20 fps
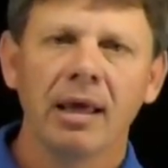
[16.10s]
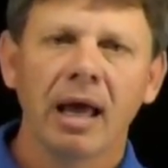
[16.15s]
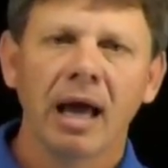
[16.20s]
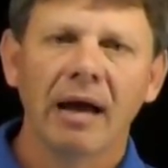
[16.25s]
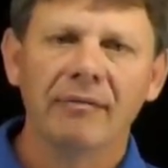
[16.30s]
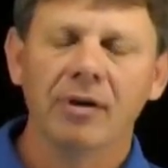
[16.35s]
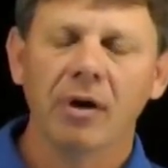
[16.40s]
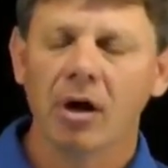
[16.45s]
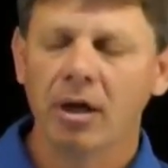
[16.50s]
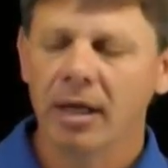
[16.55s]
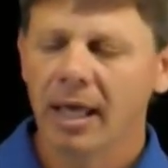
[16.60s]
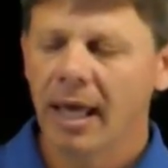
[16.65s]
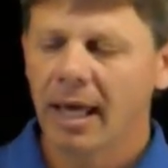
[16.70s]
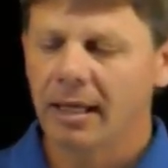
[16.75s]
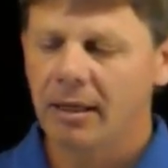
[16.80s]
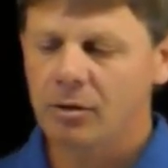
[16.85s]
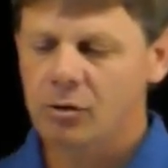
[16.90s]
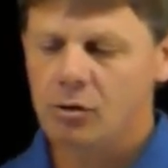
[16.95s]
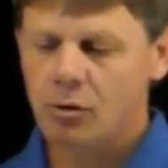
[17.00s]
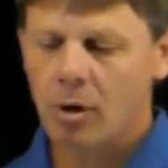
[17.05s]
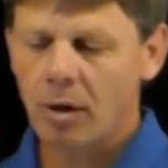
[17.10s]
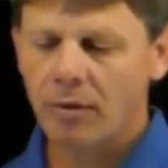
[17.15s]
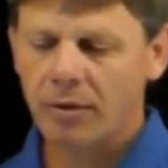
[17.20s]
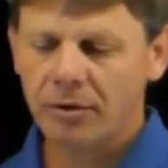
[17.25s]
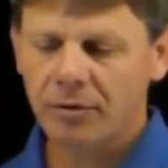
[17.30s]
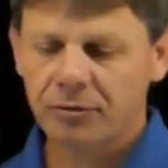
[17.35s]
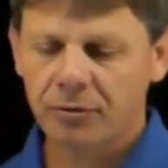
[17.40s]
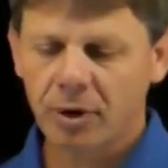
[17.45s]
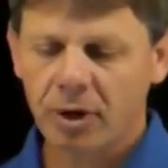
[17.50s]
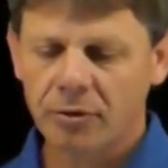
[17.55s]
I've gone ahead and drawn
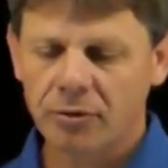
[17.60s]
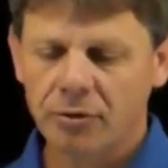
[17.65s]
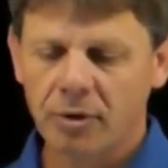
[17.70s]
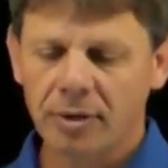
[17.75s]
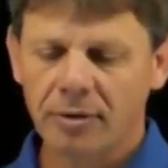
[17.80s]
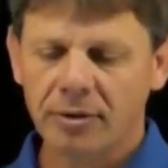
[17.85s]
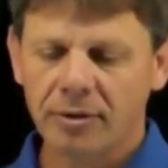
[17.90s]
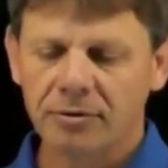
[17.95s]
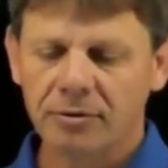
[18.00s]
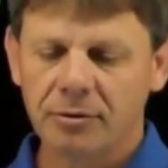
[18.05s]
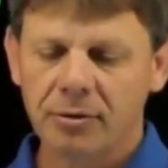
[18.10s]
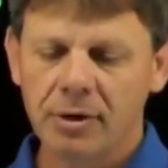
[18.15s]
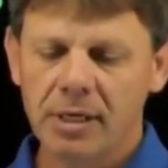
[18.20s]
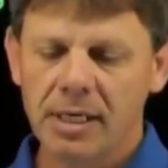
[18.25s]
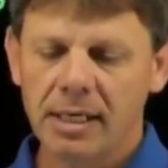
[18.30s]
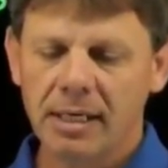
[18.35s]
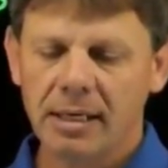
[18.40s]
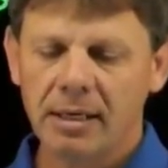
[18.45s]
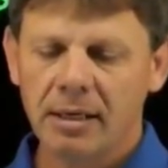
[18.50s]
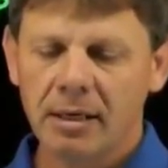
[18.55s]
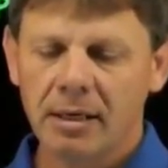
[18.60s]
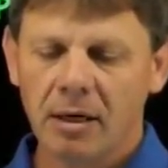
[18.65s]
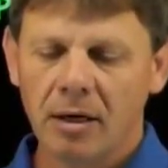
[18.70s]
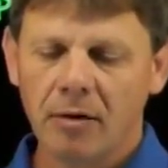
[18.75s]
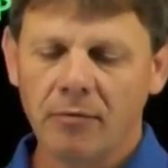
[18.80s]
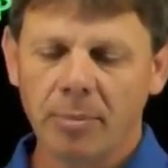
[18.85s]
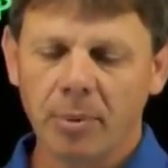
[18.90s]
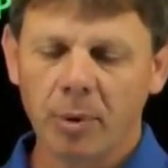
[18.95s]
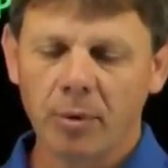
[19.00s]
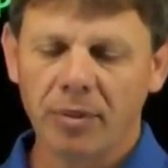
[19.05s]
the structure on the screen
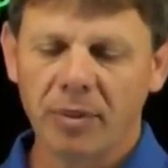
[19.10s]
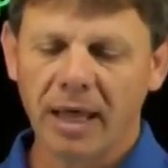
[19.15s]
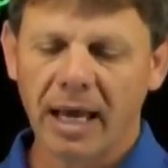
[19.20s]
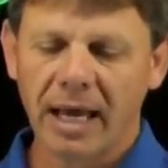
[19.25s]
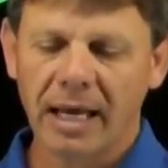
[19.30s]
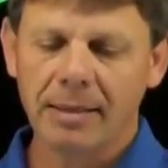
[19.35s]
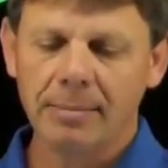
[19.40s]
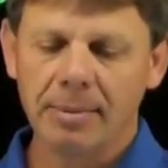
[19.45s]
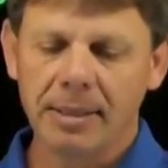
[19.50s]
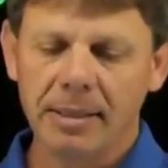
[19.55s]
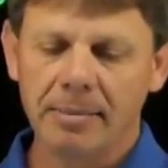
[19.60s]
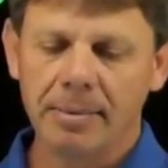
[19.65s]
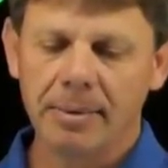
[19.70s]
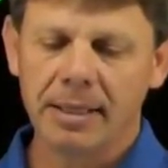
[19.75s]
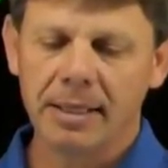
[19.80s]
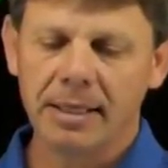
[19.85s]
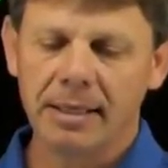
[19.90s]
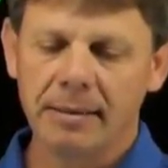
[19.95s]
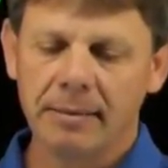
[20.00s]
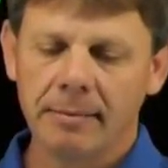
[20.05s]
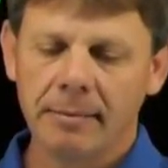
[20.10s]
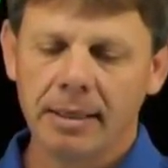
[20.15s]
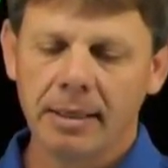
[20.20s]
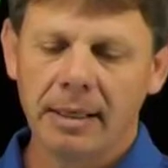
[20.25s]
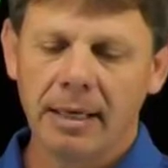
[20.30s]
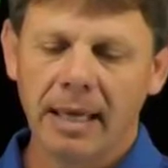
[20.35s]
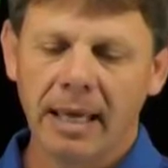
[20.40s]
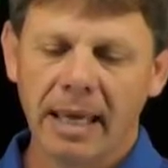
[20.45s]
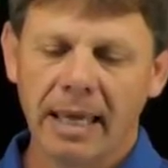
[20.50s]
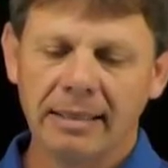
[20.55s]
of both IPP
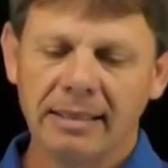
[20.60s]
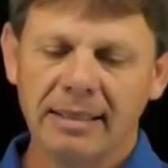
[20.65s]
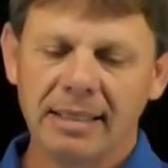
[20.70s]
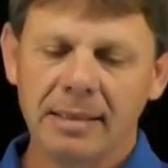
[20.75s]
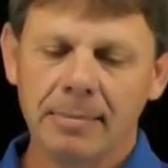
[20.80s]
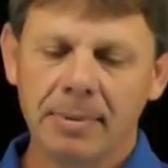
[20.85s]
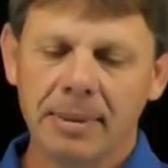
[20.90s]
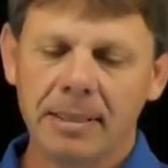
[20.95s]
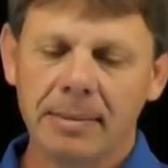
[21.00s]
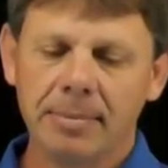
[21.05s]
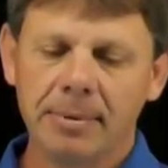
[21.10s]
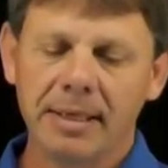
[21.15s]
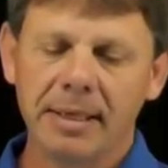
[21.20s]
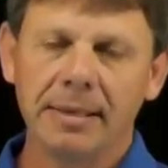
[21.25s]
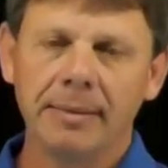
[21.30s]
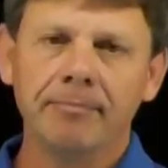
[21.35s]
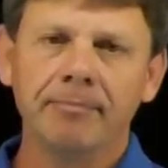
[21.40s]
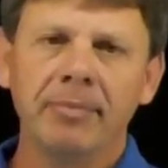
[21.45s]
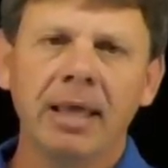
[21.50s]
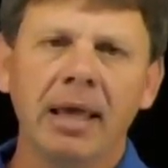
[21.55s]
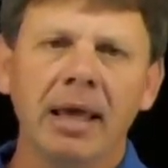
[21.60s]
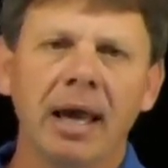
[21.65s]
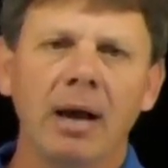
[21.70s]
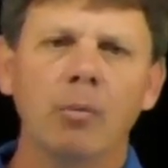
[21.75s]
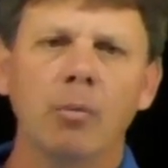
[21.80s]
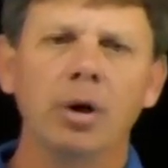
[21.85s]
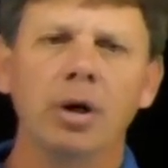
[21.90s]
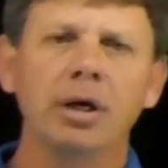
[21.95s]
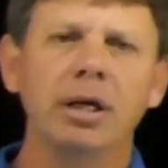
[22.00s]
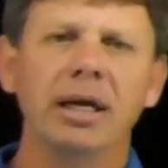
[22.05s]
and DPP.
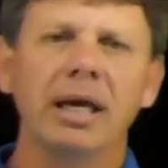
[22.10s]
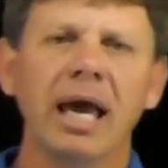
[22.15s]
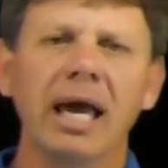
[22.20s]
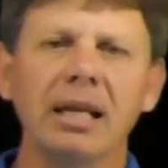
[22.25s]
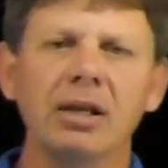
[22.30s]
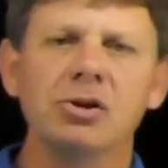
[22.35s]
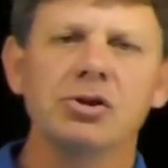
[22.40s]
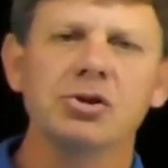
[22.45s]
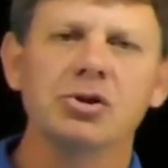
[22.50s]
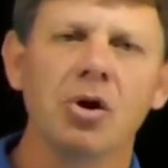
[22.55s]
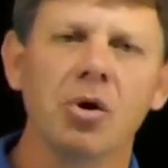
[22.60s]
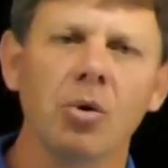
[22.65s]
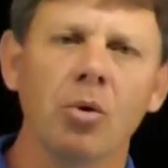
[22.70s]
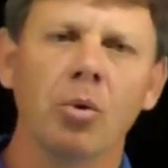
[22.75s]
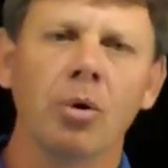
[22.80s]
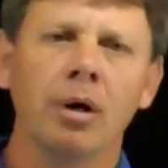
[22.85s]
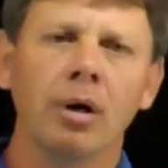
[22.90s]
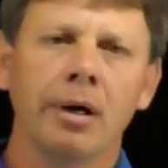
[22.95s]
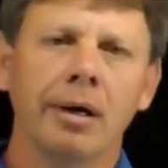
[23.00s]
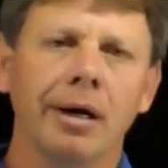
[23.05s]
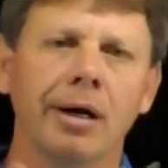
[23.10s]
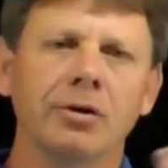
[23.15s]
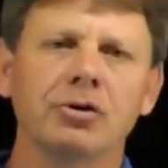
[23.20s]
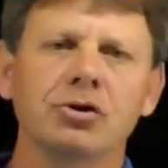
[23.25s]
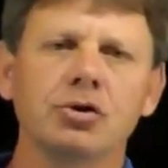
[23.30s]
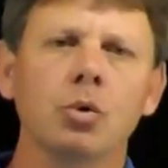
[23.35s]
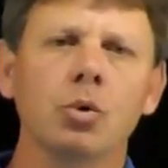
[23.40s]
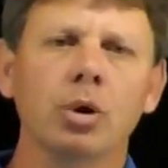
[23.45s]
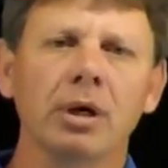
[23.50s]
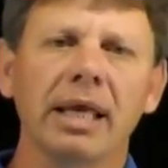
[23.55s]
And we're going to kind of show a
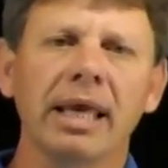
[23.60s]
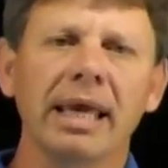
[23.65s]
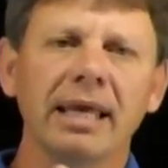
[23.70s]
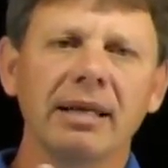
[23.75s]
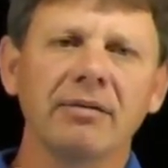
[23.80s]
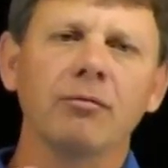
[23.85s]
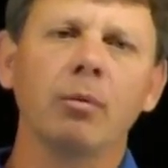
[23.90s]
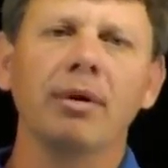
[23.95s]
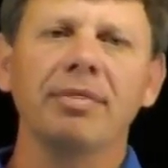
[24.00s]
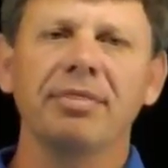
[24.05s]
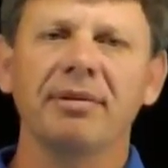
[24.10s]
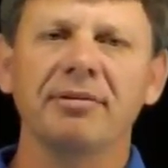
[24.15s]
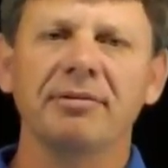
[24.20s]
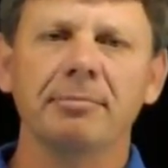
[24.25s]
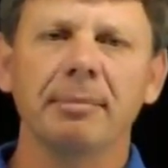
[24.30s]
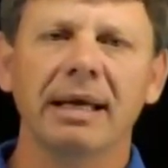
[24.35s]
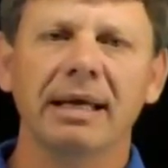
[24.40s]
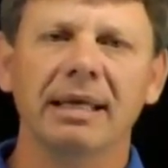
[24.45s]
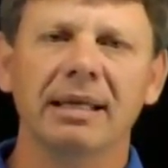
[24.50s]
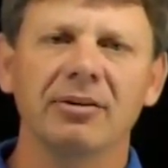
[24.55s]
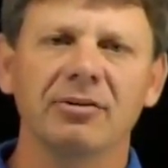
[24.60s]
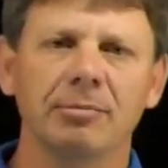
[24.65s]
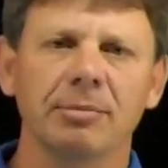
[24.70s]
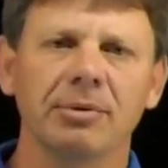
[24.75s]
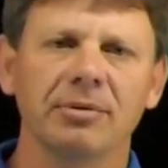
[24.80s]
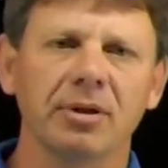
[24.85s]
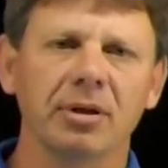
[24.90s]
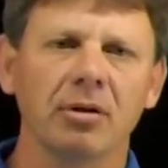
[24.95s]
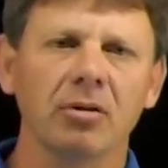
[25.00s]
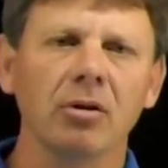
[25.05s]
shorthand of what this mechanism
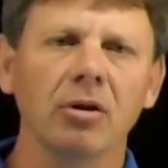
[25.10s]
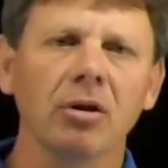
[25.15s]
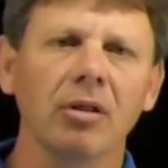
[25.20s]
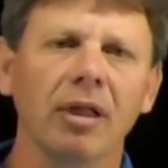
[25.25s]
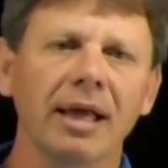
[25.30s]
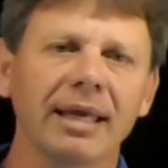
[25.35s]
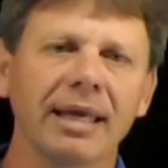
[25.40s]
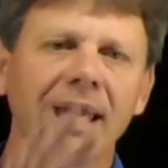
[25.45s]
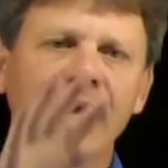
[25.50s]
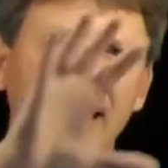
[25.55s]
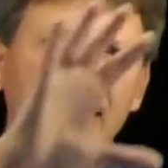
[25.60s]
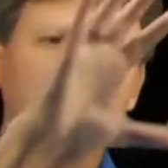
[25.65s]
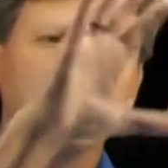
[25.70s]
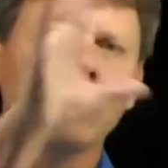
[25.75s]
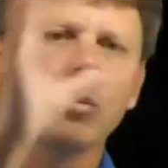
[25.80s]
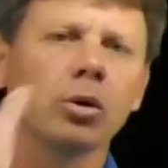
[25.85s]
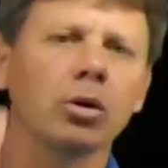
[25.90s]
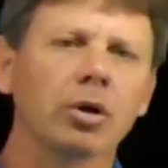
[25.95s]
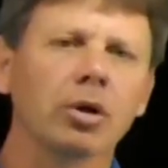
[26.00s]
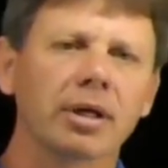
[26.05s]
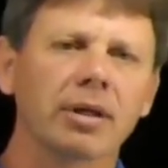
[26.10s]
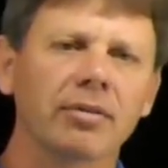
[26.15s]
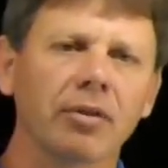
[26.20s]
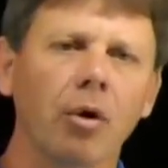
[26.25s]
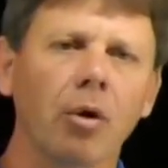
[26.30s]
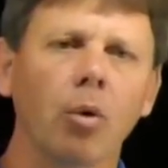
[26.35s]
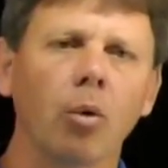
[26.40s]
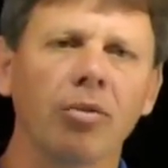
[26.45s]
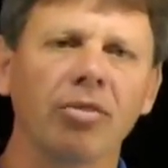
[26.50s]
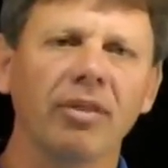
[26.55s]
is going to look like, and then we'll look at the
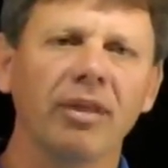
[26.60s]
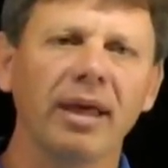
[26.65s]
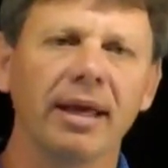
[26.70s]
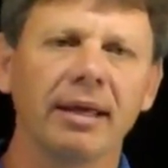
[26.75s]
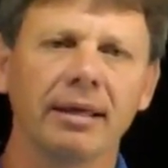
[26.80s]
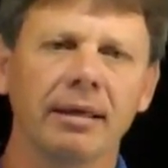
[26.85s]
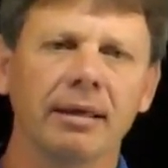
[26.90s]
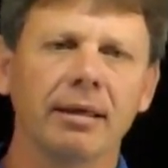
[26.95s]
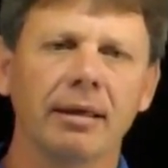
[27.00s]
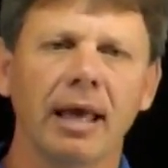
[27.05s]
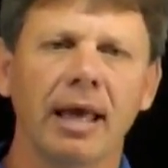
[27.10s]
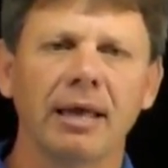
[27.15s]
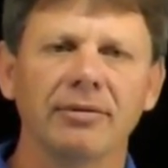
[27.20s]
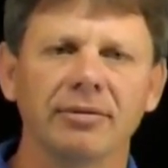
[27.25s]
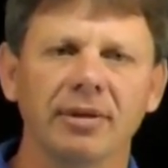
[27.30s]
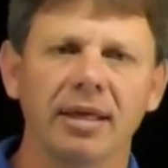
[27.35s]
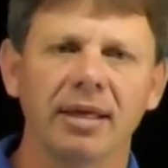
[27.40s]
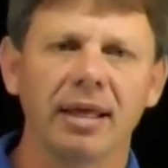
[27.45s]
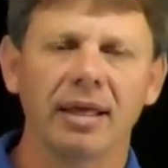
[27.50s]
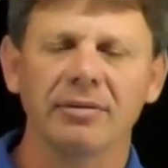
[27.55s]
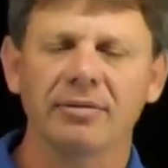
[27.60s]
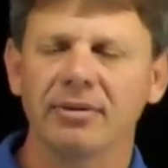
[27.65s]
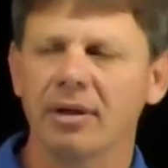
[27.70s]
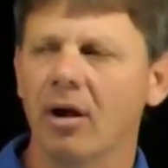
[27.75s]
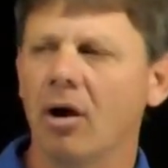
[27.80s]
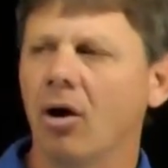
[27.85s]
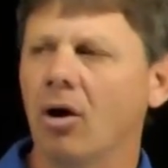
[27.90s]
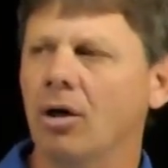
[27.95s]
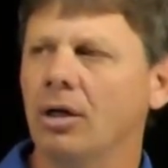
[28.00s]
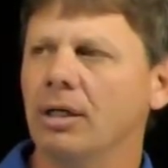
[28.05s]
whole thing as a, as a
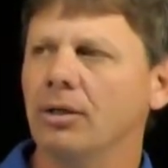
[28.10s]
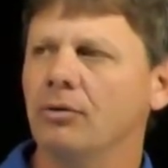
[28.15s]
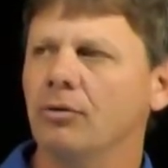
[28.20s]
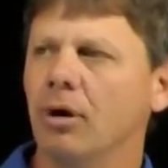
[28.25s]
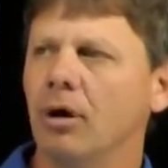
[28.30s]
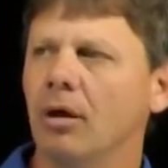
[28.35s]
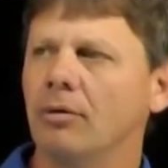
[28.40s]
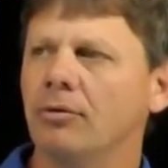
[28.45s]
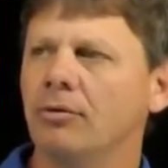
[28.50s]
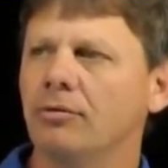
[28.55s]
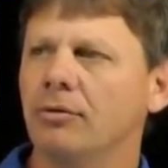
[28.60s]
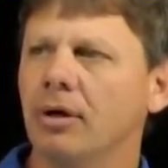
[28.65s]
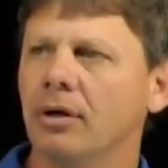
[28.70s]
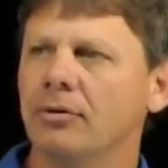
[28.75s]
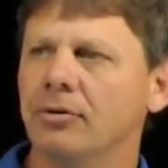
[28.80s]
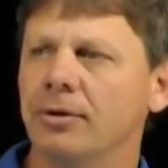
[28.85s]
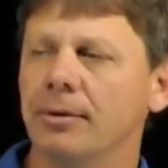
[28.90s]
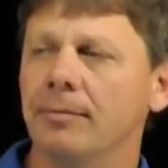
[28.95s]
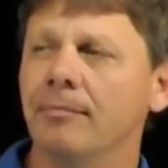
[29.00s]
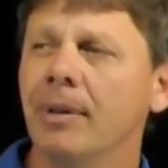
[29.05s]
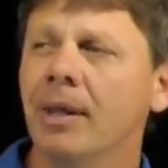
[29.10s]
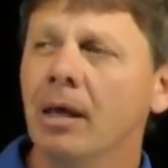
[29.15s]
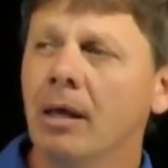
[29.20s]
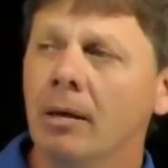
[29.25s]
already drawn structure.